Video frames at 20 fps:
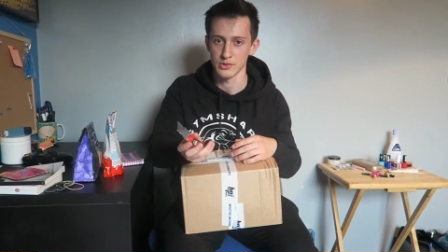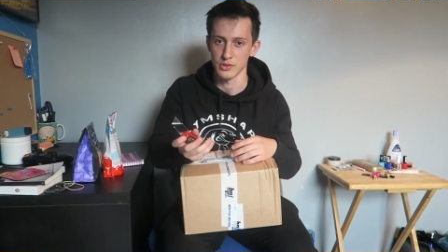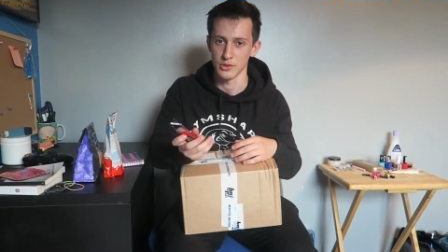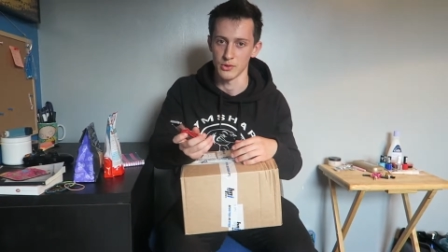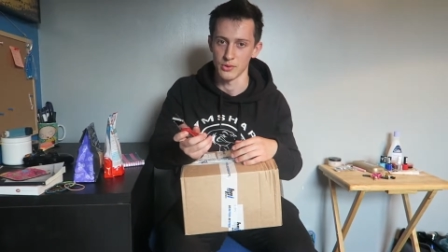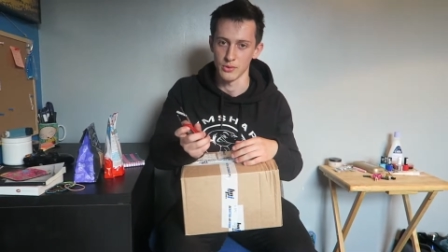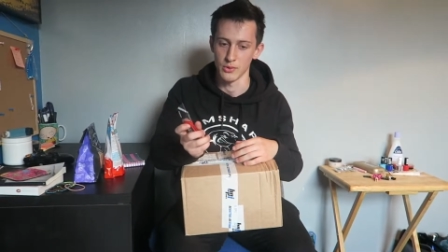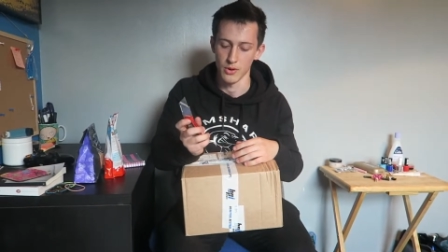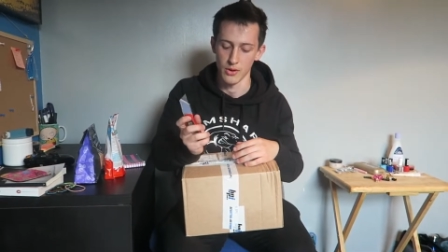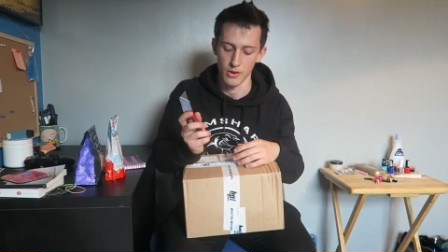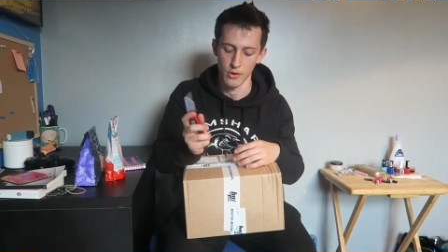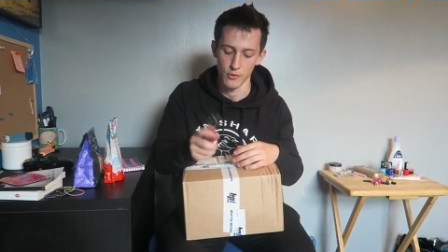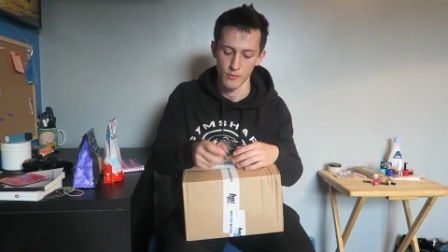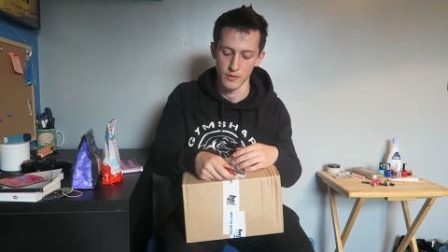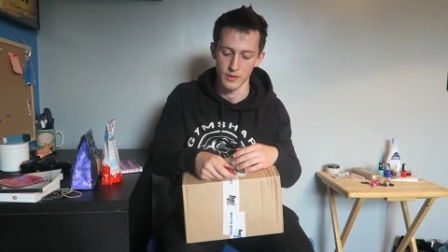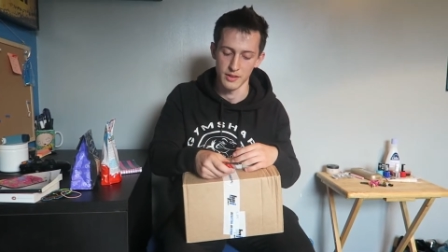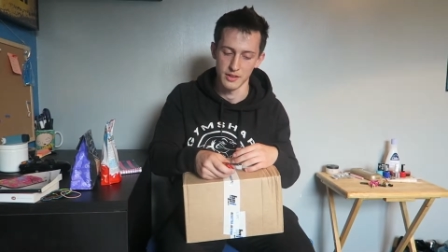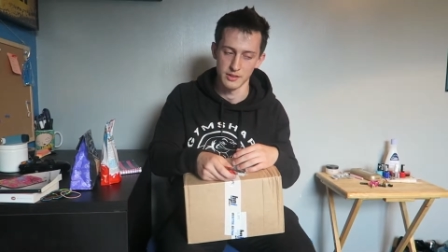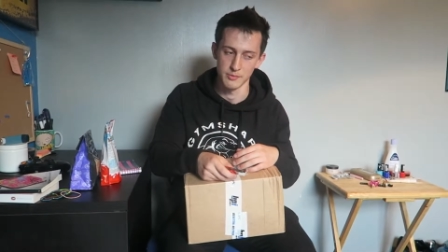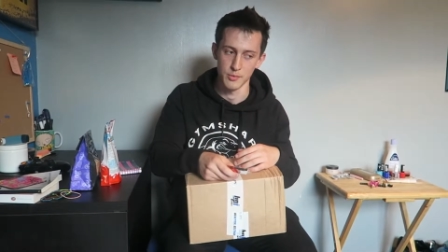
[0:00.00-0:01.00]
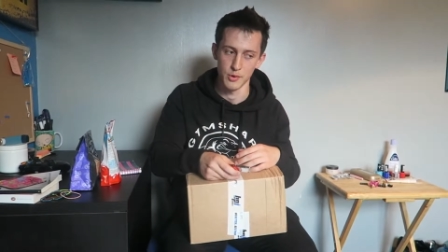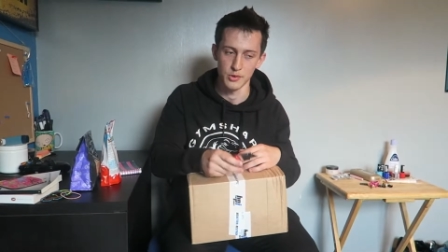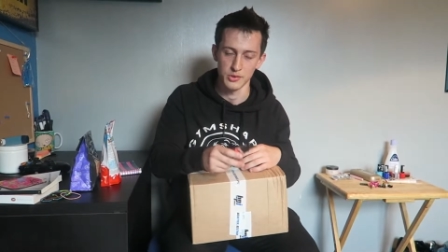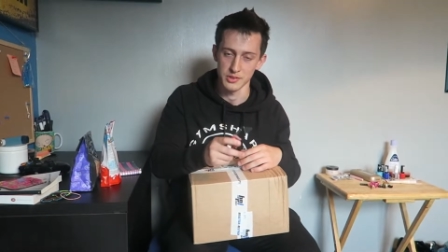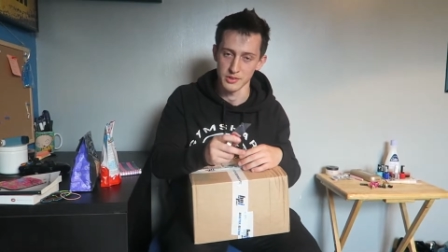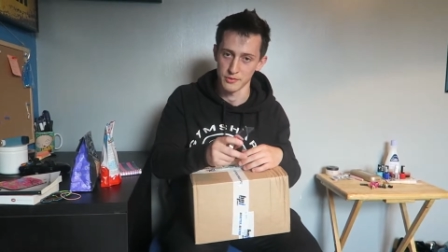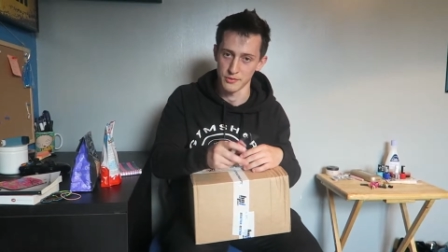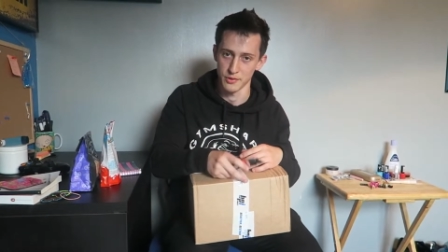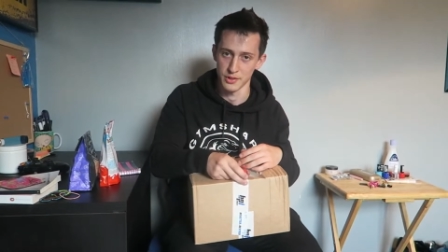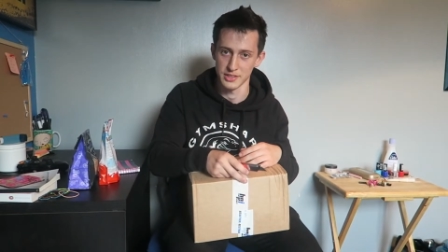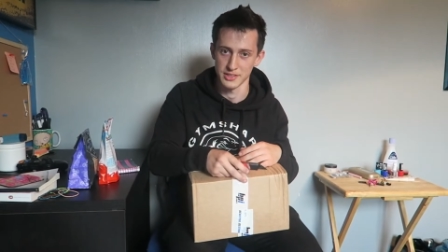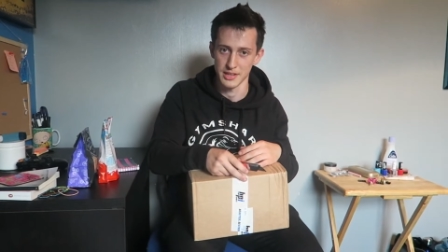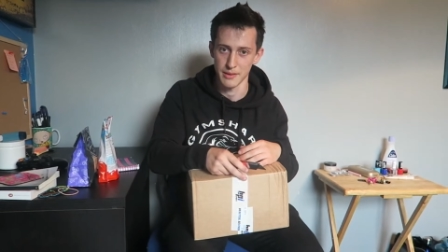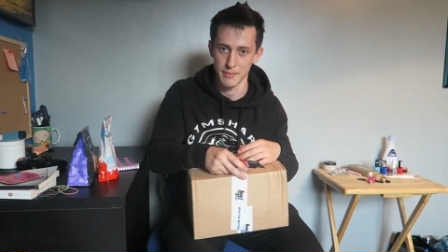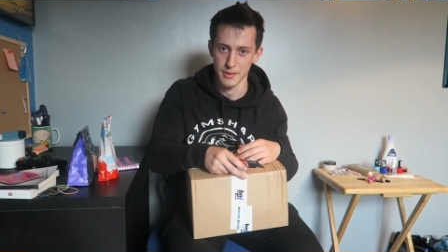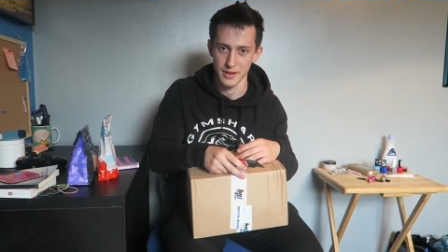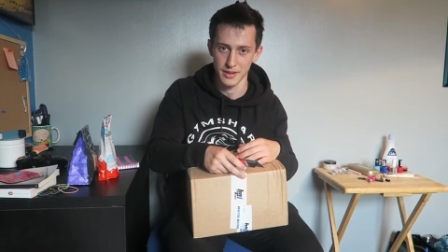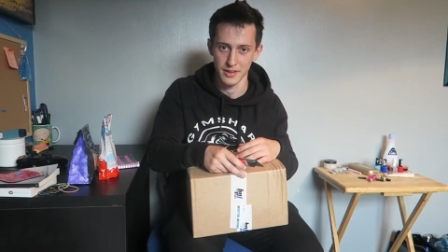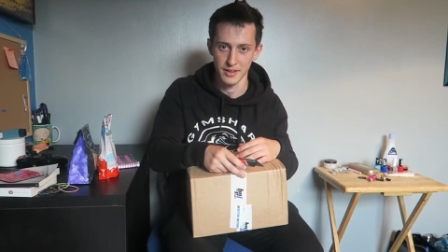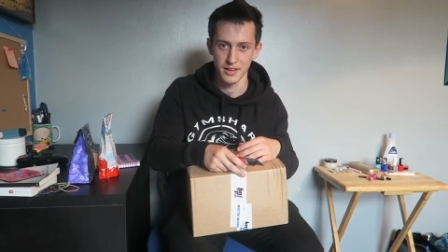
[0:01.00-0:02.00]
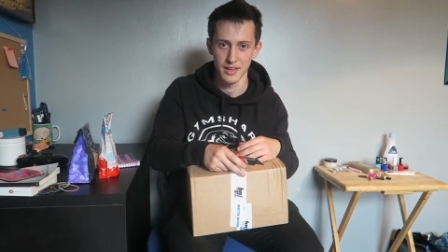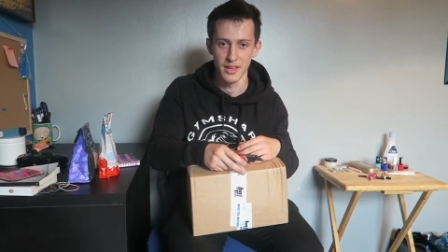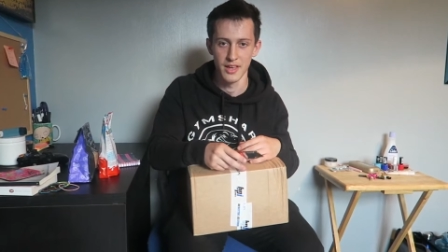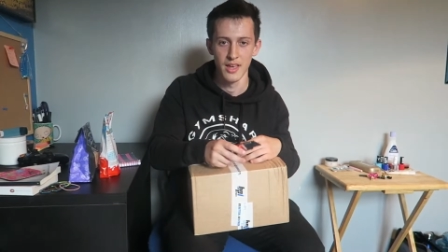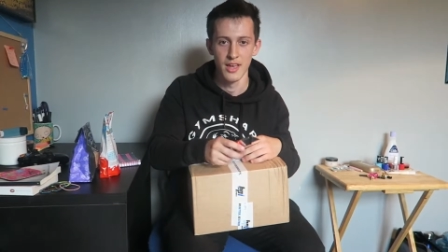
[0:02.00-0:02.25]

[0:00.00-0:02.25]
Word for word: So hopefully in this box is a free snapback.